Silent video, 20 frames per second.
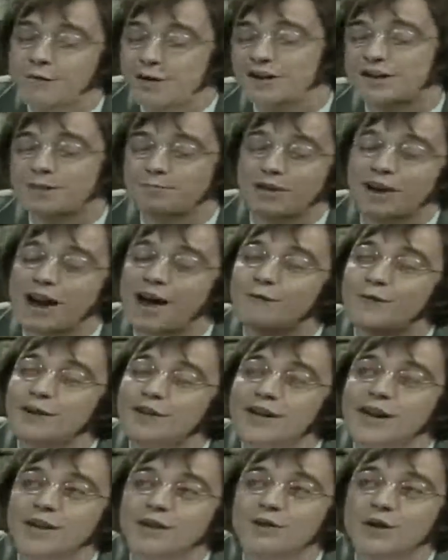it's been
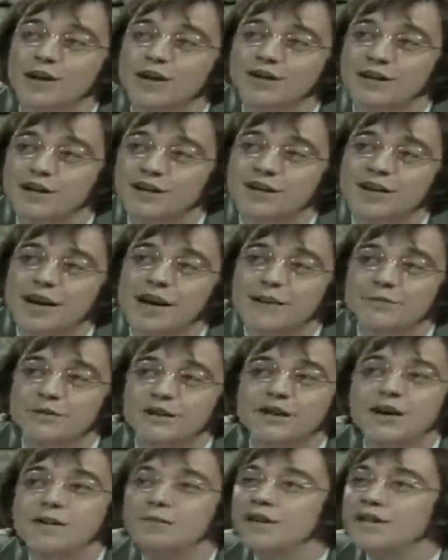advertised 26 times and
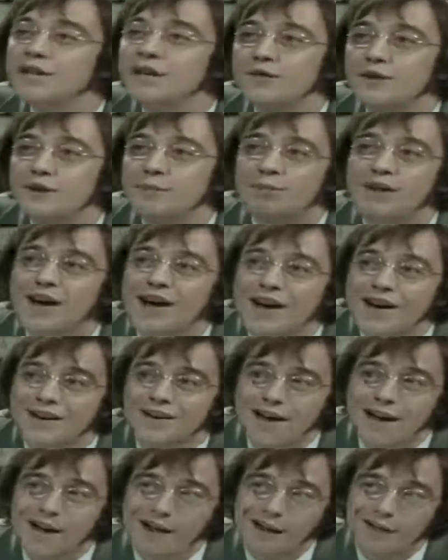nobody's even applied
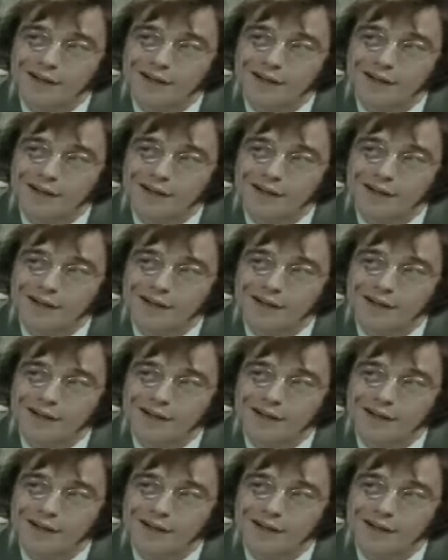yet.